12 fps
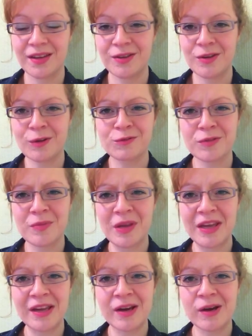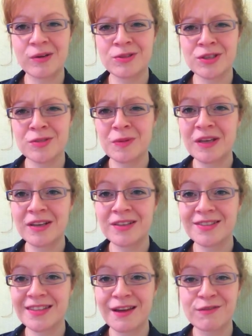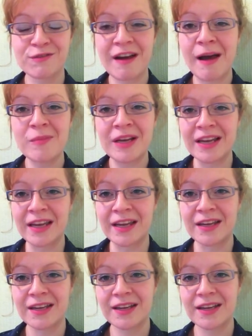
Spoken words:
Not from ego, just because they're family